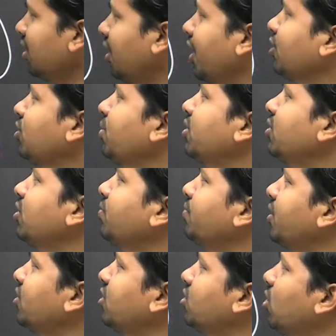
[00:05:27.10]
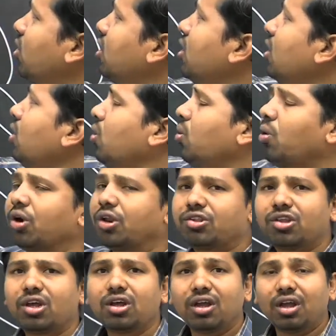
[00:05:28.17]
Next, we'll see first thought what is
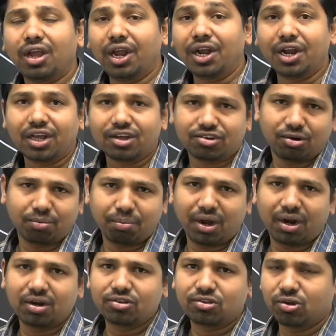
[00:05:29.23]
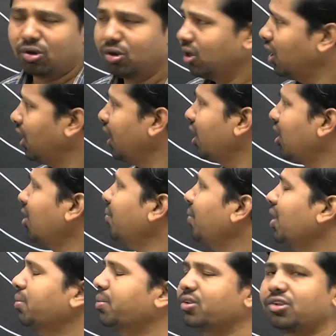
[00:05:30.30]
the introduction part. So later on,
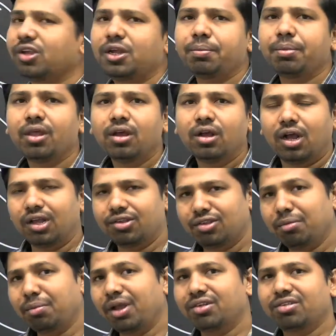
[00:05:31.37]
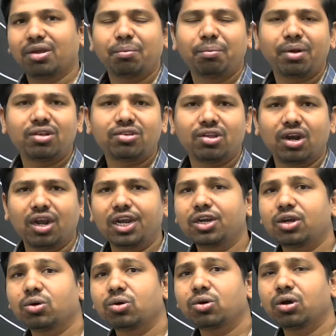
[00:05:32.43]
we'll be seeing some examples
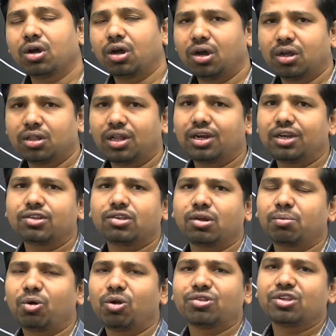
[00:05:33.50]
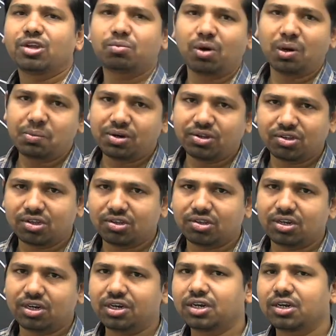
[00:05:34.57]
related to that is some concept what we discuss
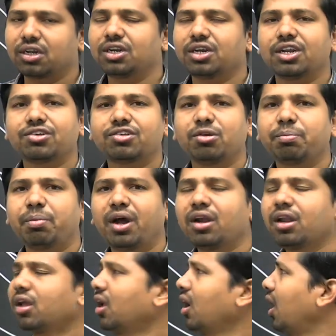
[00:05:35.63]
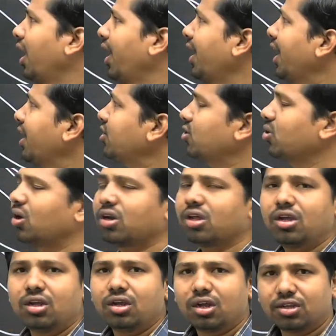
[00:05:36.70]
in introduction part. And next thought,
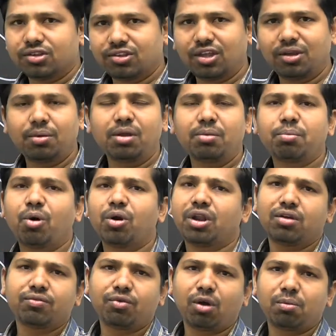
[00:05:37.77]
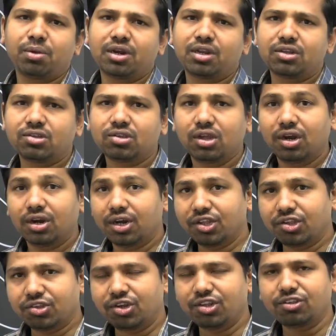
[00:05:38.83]
say important form that is
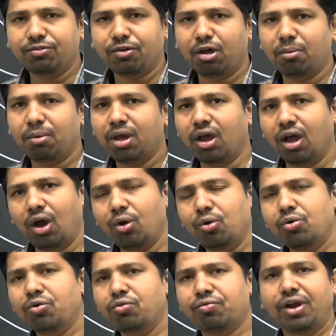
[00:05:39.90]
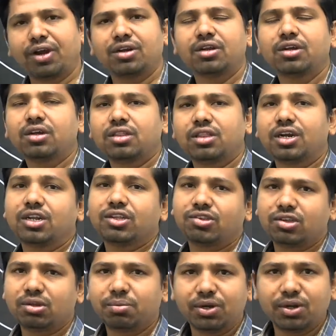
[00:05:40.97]
distance formula, how to find the
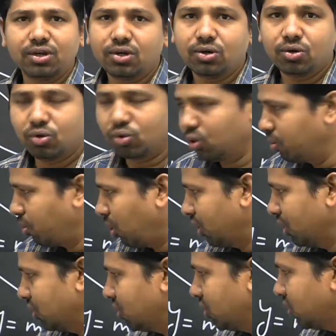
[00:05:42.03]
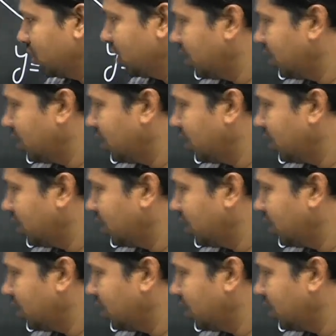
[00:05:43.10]
distance between 2 points,